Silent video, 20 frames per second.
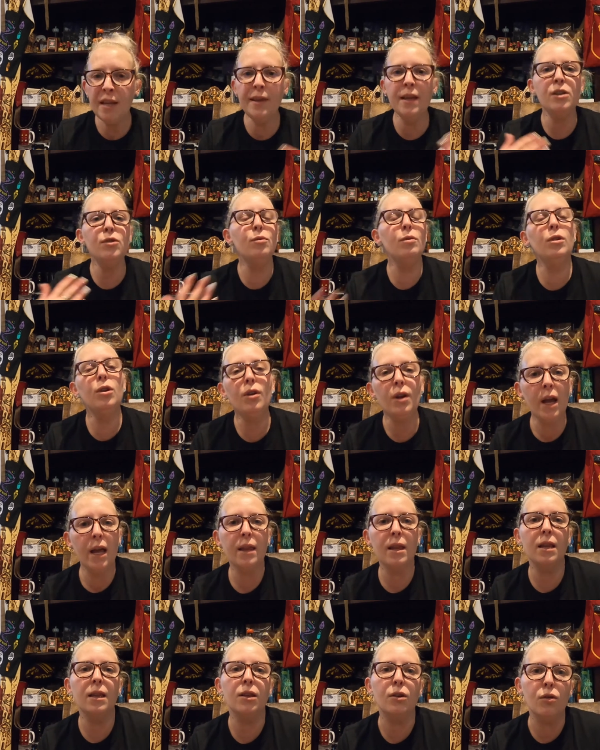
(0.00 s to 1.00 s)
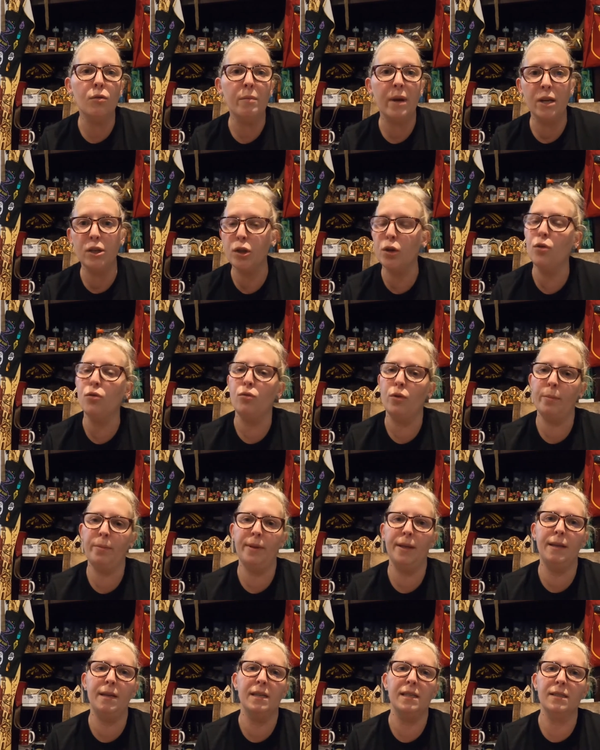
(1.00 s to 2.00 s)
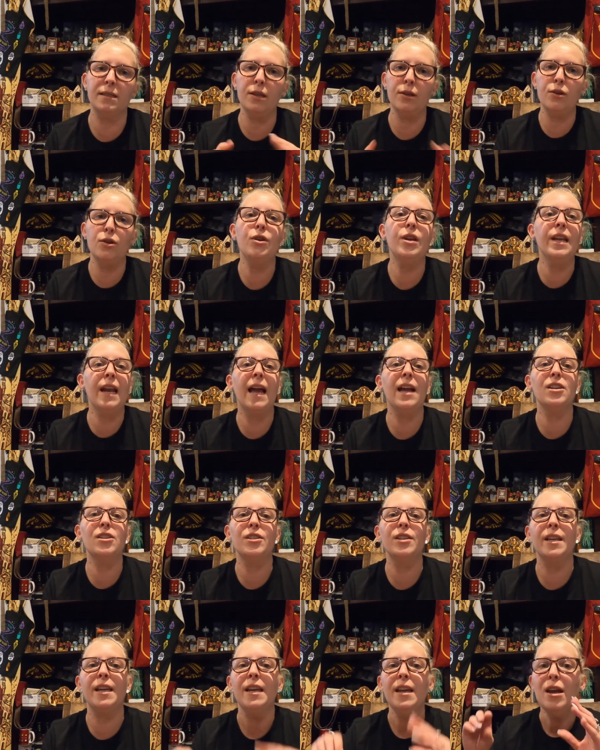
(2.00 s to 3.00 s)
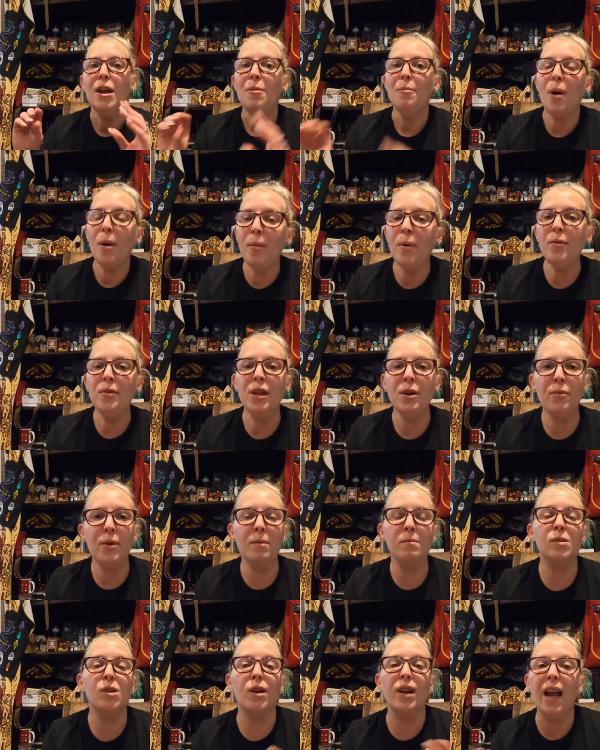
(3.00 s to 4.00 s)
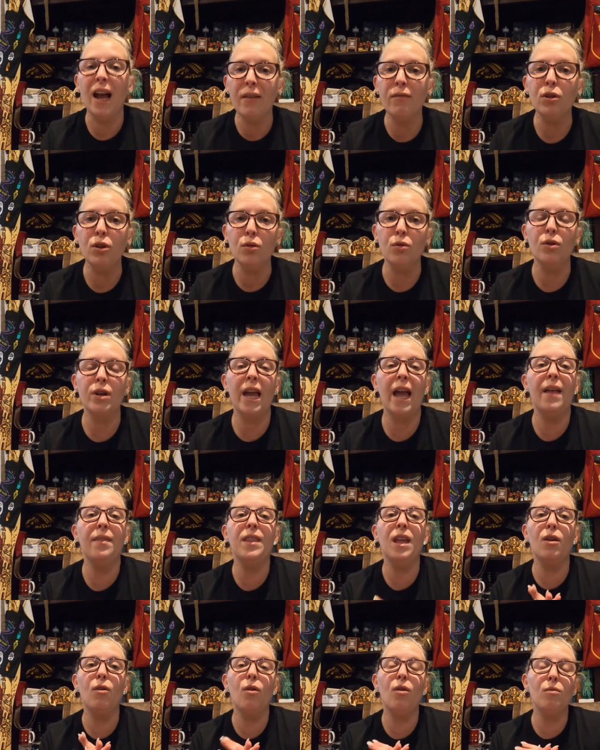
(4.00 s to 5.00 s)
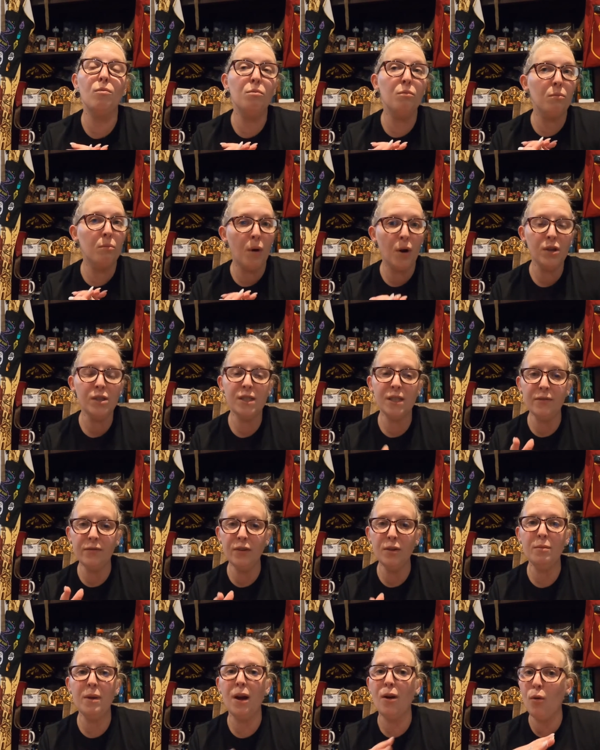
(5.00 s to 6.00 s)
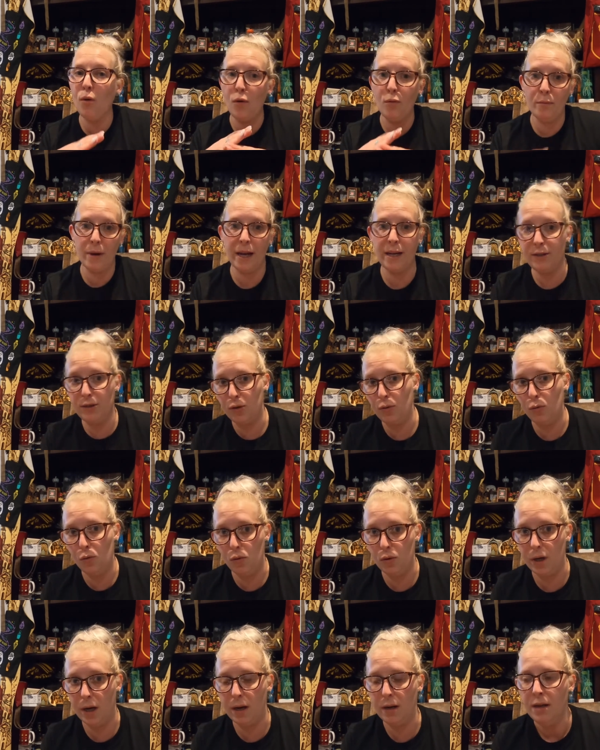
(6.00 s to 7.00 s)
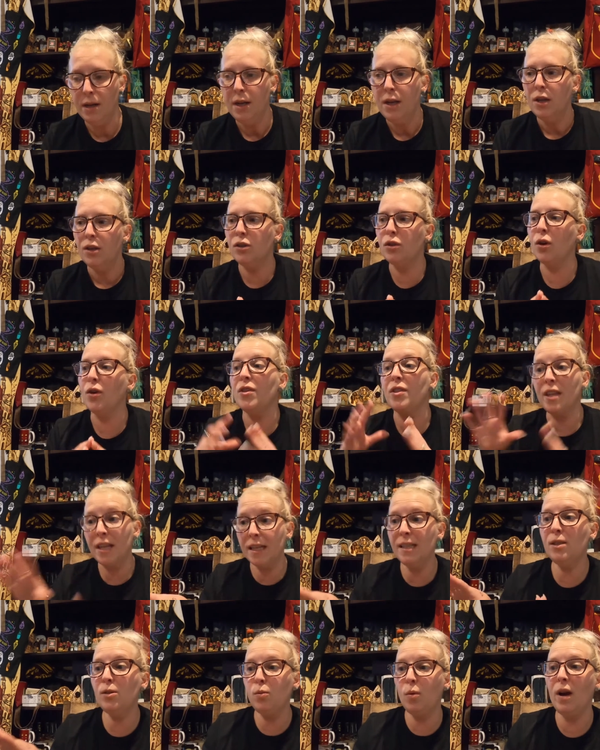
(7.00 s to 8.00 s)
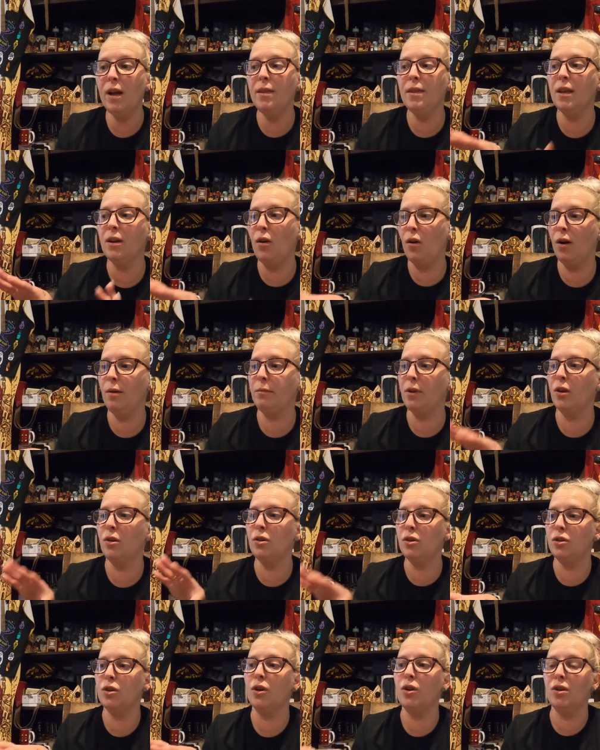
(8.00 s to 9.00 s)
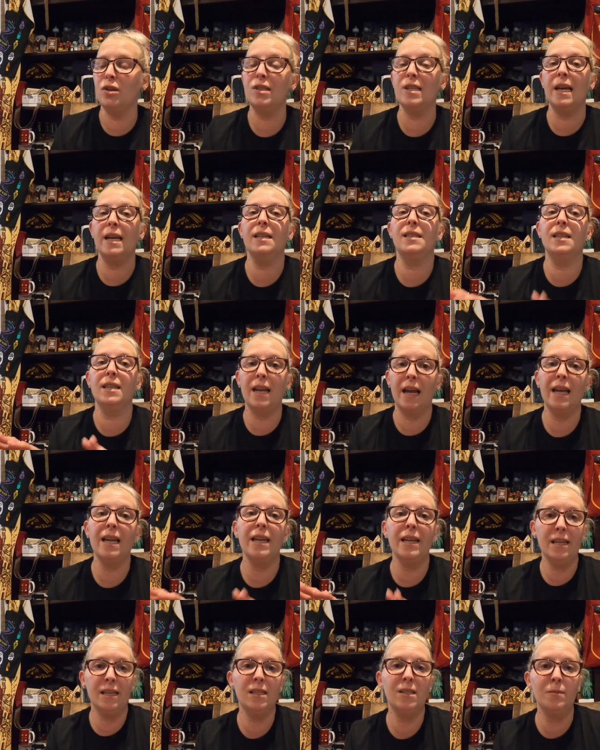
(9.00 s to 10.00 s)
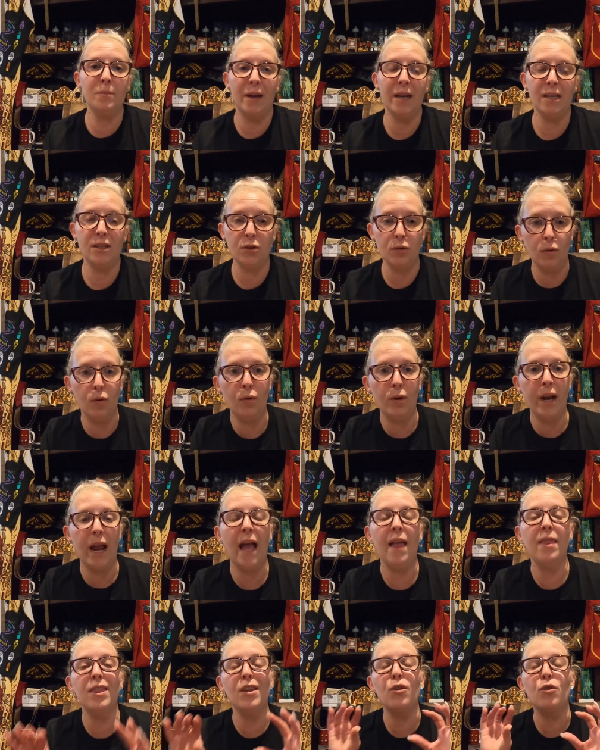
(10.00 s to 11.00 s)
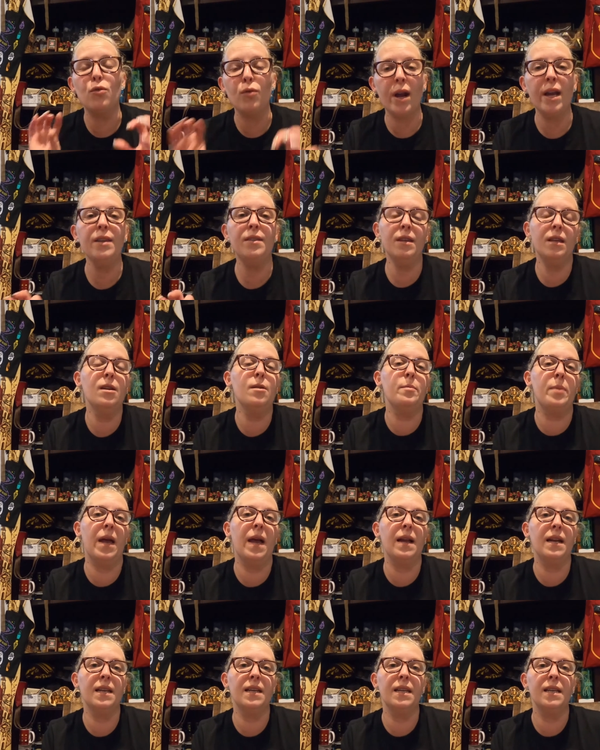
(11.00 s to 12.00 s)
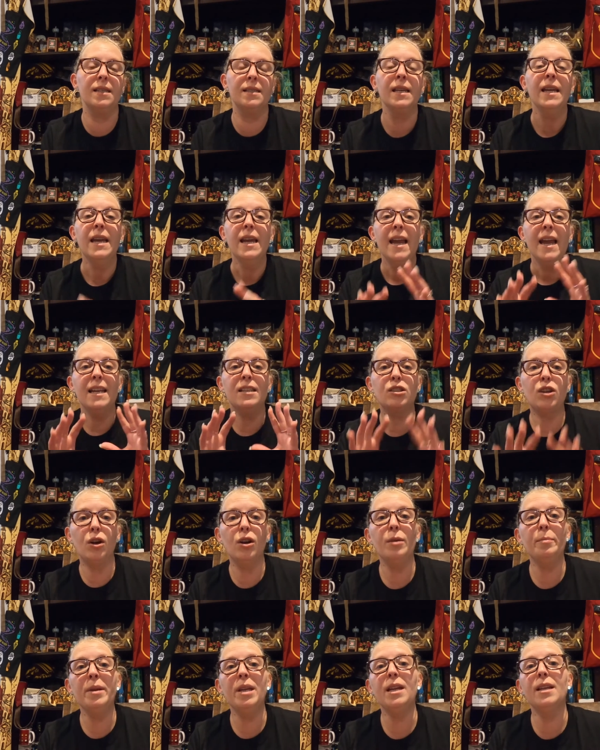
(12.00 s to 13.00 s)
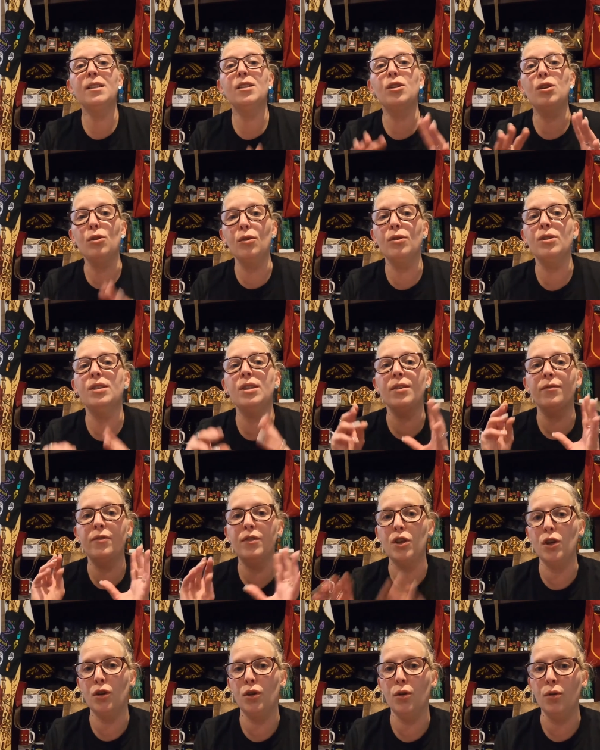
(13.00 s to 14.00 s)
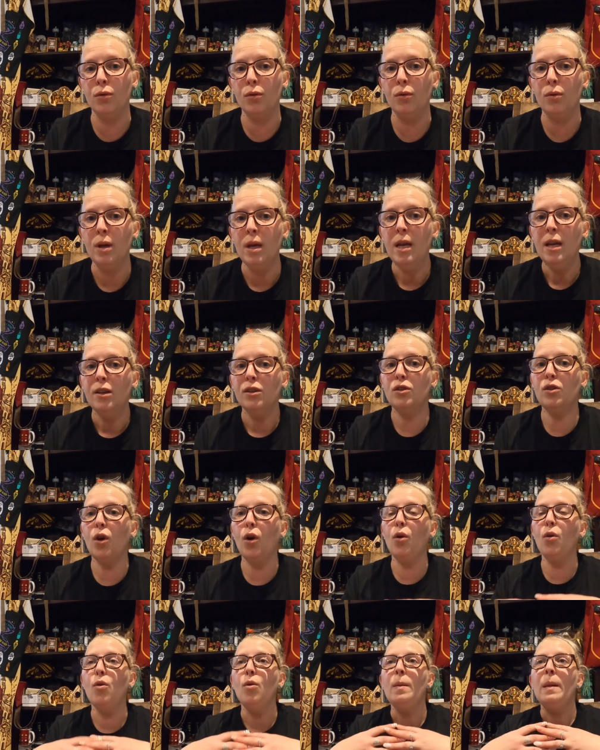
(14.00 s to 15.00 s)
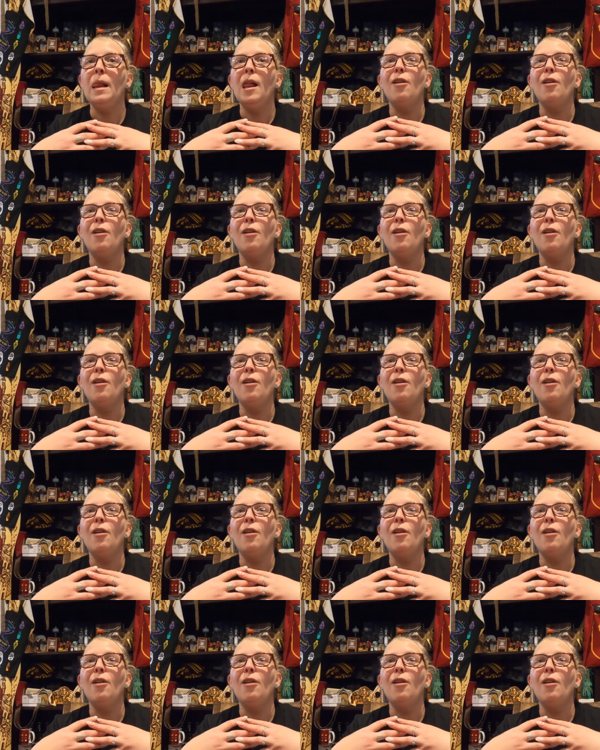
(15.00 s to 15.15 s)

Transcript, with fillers: they do a lot of other little magical replicas that you can actually pop on their website, have a look, and they're most of them are all made to order. So this one that I'm going to show you today is made to order and the great thing about it is it's going to be exclusive to you. So